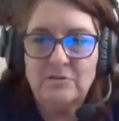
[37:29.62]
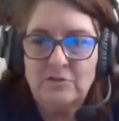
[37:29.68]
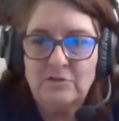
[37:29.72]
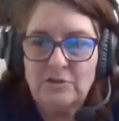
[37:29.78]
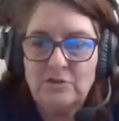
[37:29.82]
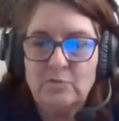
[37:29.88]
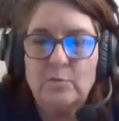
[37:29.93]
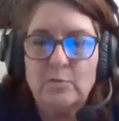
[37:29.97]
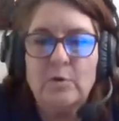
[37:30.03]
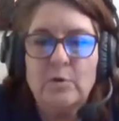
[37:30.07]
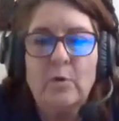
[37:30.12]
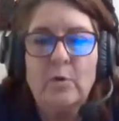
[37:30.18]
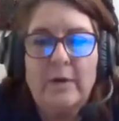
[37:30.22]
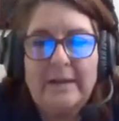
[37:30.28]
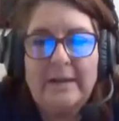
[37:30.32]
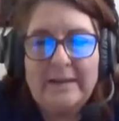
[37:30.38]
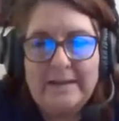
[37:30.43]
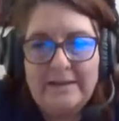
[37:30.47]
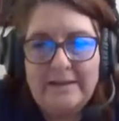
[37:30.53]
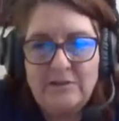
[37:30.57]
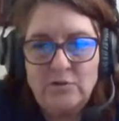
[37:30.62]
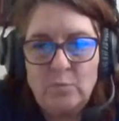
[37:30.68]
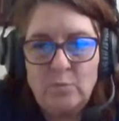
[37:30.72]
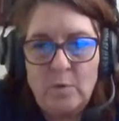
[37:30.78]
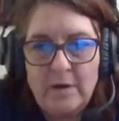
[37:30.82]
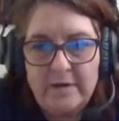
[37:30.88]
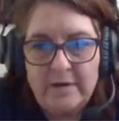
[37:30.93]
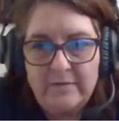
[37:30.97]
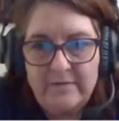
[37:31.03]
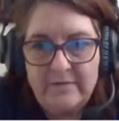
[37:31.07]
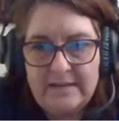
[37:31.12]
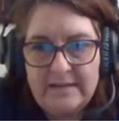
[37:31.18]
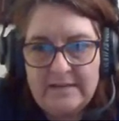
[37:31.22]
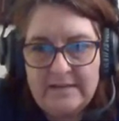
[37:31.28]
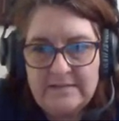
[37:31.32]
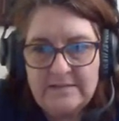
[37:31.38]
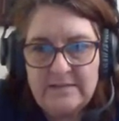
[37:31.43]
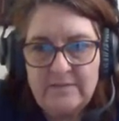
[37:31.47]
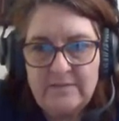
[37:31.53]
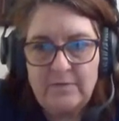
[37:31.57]
just real quick, each one of
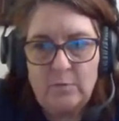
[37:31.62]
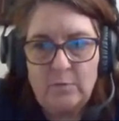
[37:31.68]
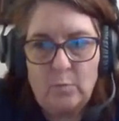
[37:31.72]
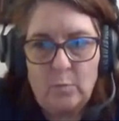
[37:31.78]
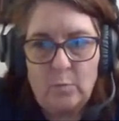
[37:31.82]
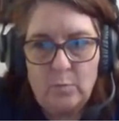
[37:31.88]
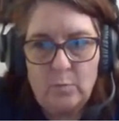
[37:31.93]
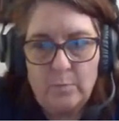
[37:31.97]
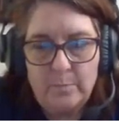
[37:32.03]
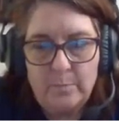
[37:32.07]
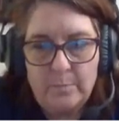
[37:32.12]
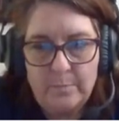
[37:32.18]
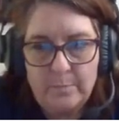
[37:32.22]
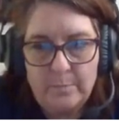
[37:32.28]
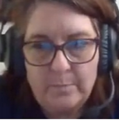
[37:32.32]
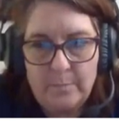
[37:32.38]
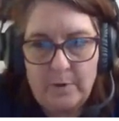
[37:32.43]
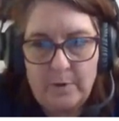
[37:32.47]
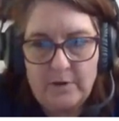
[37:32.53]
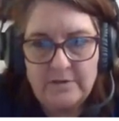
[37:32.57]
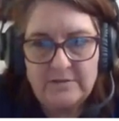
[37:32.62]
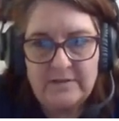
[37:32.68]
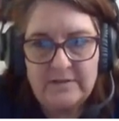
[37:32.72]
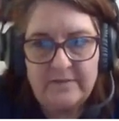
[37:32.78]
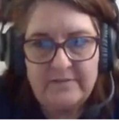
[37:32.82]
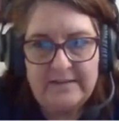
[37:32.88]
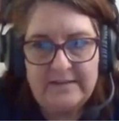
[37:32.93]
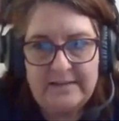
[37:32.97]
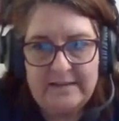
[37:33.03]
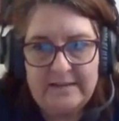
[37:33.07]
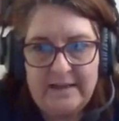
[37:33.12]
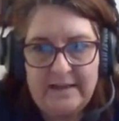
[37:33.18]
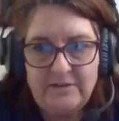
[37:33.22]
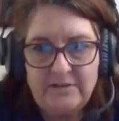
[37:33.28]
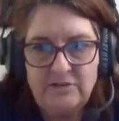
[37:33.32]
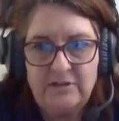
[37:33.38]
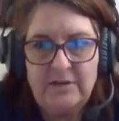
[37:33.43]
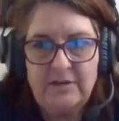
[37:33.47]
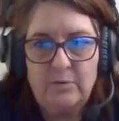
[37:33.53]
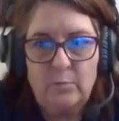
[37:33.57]
these different parts of the
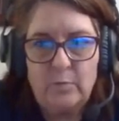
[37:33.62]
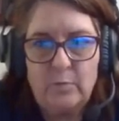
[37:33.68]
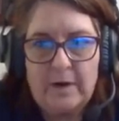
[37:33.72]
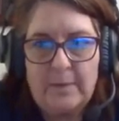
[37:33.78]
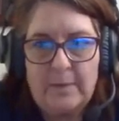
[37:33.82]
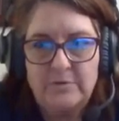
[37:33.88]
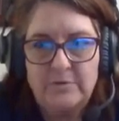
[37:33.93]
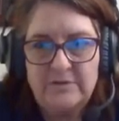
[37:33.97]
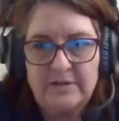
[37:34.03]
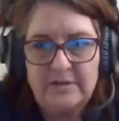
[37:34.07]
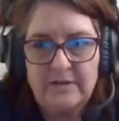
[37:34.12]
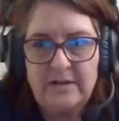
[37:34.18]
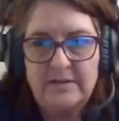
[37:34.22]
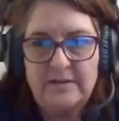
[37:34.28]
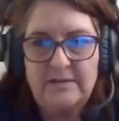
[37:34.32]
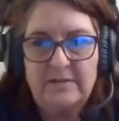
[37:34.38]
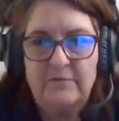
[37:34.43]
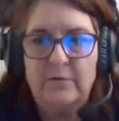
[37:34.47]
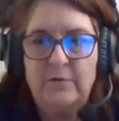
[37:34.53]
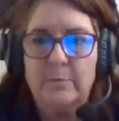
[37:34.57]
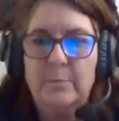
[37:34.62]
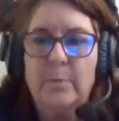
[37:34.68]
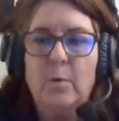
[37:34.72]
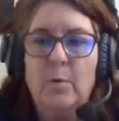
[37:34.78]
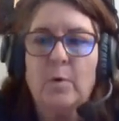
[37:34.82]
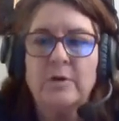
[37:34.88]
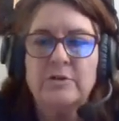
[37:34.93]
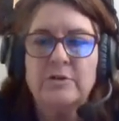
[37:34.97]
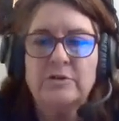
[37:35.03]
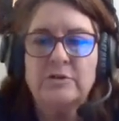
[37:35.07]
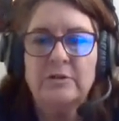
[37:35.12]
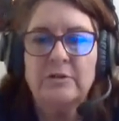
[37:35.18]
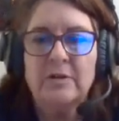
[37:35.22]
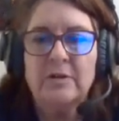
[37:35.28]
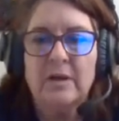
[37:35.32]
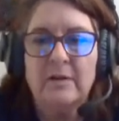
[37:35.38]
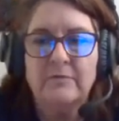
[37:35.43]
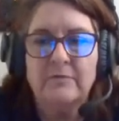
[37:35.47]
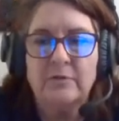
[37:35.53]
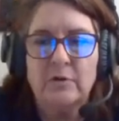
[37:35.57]
EKG represent a different portion
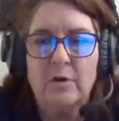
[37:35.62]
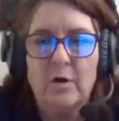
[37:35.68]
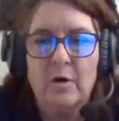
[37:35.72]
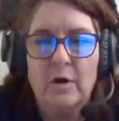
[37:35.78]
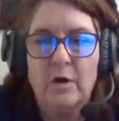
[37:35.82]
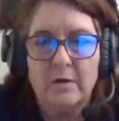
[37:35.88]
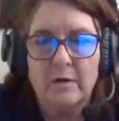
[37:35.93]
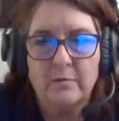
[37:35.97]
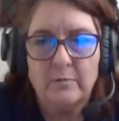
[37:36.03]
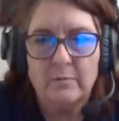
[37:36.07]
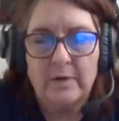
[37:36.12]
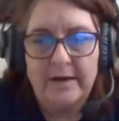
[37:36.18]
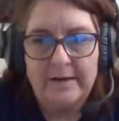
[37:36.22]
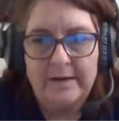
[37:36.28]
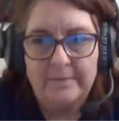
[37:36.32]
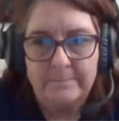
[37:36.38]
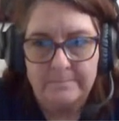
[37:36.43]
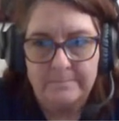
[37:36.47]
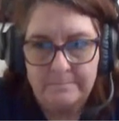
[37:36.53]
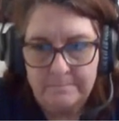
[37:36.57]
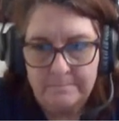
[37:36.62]
of your heart rate.